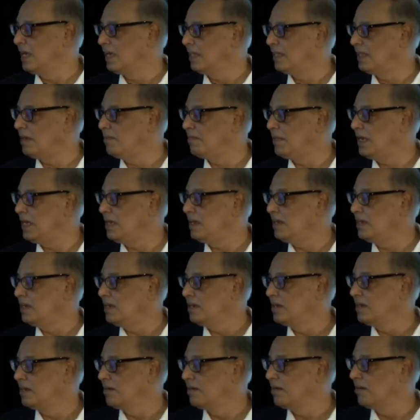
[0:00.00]
They may
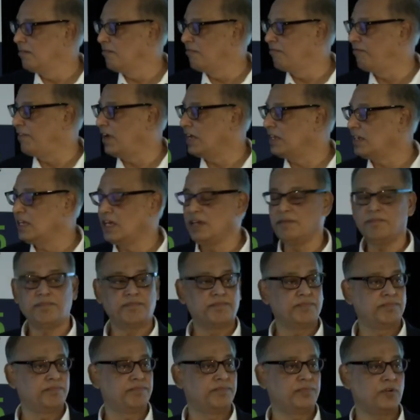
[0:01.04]
fund a
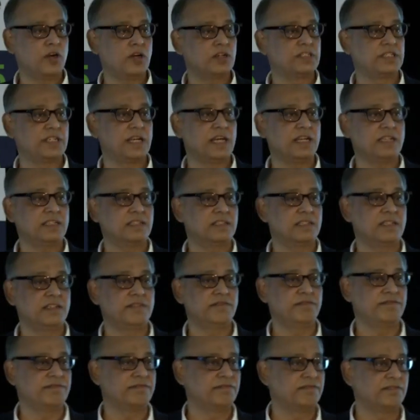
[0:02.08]
project if